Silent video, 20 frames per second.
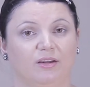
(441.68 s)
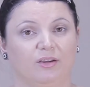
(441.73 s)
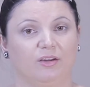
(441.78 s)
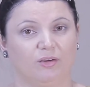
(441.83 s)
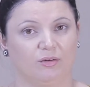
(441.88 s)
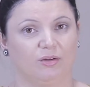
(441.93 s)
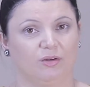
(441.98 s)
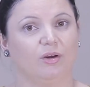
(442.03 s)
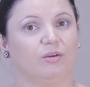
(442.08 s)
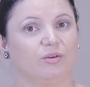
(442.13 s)

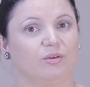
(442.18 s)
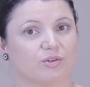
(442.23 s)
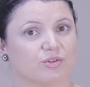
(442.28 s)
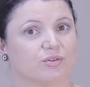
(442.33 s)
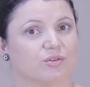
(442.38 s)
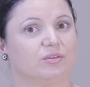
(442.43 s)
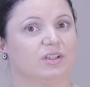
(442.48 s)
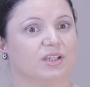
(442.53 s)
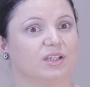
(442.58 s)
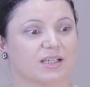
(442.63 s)
You know you
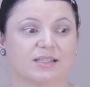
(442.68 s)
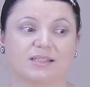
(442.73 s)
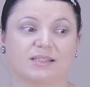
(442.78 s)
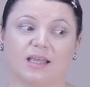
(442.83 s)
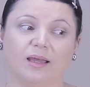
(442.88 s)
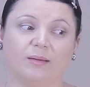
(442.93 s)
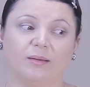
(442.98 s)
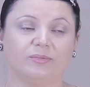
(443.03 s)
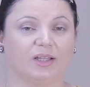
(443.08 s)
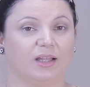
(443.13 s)
should
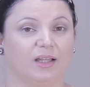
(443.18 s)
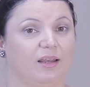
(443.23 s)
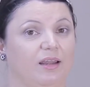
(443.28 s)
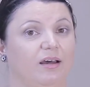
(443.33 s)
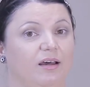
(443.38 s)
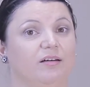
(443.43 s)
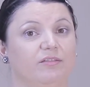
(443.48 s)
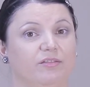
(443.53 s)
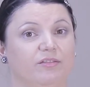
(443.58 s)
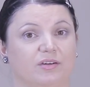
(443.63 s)
accept and
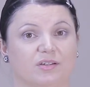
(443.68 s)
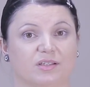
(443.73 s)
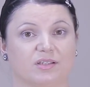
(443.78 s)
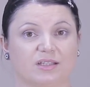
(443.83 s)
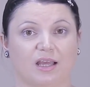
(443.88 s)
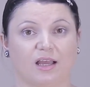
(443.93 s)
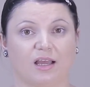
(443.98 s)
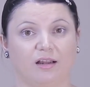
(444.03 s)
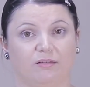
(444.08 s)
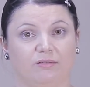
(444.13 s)
love
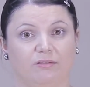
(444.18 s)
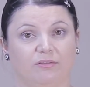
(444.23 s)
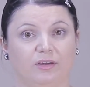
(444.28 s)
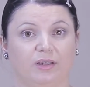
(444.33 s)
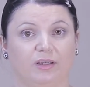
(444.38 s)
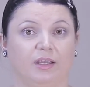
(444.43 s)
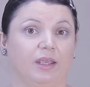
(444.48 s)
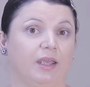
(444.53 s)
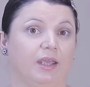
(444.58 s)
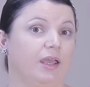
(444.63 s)
yourself.
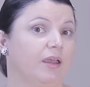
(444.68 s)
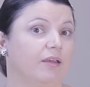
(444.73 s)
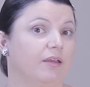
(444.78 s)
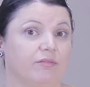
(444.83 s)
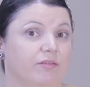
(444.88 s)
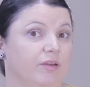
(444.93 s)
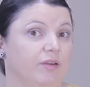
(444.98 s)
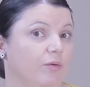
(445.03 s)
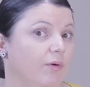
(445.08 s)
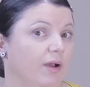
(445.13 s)

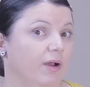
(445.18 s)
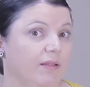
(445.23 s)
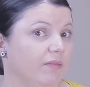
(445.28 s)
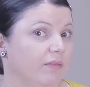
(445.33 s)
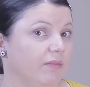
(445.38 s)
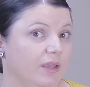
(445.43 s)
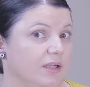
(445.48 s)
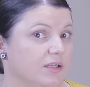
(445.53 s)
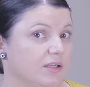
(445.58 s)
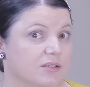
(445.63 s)
Everyone
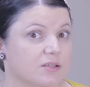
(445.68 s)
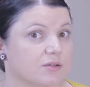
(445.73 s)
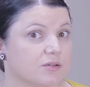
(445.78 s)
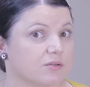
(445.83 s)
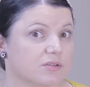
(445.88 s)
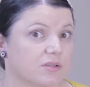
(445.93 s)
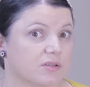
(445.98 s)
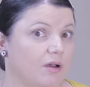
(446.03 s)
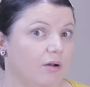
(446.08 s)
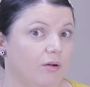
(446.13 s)
tells you
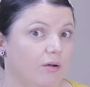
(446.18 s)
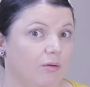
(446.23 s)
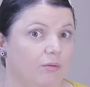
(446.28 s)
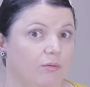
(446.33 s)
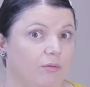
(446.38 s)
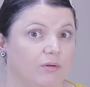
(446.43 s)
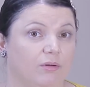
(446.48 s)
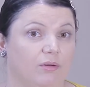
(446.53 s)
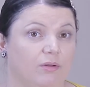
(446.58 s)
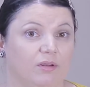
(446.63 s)

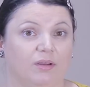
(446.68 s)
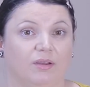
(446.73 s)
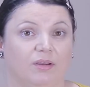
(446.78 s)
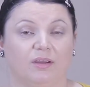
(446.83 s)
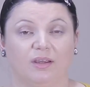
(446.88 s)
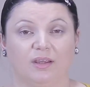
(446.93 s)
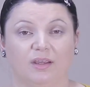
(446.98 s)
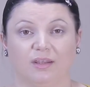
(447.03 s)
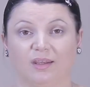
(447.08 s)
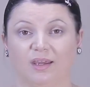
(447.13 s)
so.
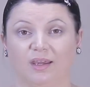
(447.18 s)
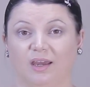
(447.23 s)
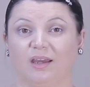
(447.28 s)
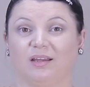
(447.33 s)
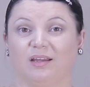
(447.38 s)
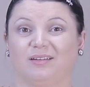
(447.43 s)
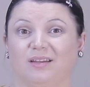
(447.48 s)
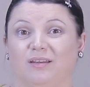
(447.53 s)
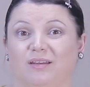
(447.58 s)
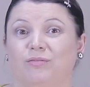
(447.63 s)

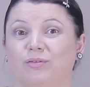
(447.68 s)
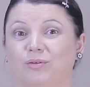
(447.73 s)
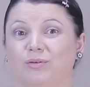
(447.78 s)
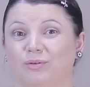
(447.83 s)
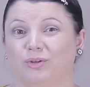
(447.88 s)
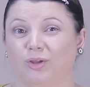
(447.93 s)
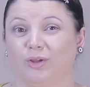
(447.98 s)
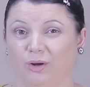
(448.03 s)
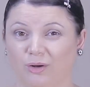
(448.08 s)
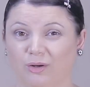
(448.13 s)
Yet, if you
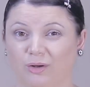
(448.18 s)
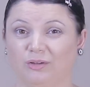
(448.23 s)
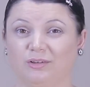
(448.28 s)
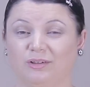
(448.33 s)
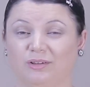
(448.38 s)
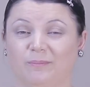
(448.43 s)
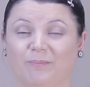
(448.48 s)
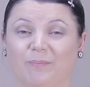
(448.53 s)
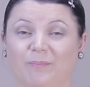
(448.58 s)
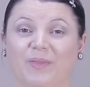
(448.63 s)
don't,
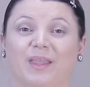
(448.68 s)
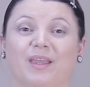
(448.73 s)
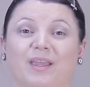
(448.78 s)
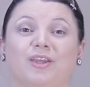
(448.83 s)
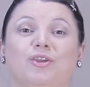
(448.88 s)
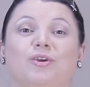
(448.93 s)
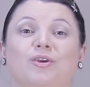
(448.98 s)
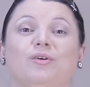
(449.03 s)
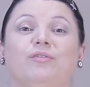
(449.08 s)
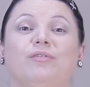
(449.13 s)

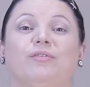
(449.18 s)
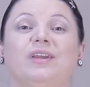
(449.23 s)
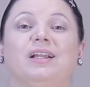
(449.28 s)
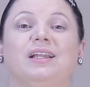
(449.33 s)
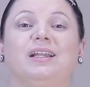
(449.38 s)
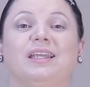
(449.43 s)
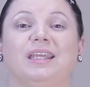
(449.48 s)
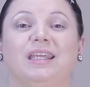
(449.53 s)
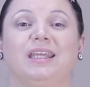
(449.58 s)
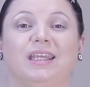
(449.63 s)
you
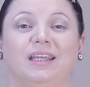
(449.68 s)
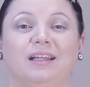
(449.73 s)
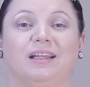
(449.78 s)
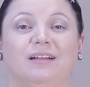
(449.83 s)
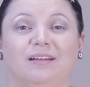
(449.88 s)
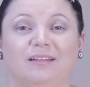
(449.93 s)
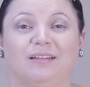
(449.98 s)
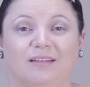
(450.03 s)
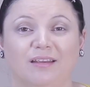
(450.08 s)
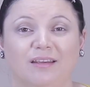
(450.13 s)
feel
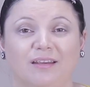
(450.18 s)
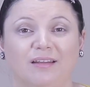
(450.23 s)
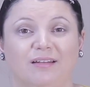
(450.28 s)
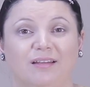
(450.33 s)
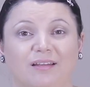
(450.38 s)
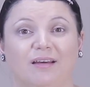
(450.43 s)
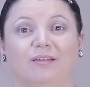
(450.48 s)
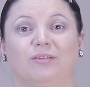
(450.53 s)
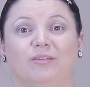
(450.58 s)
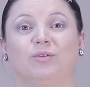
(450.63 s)
guilty
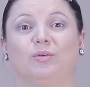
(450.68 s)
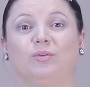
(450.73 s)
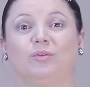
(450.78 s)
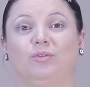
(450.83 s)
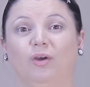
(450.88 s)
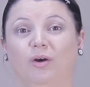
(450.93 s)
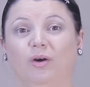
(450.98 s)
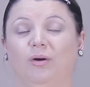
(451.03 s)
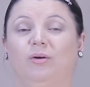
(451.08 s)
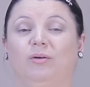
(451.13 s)
that you
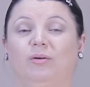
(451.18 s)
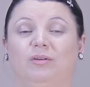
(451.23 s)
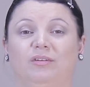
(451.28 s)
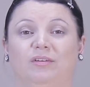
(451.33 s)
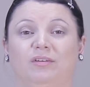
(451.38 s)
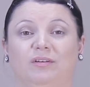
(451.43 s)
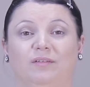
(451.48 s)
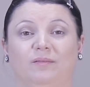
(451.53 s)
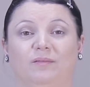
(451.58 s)
don't.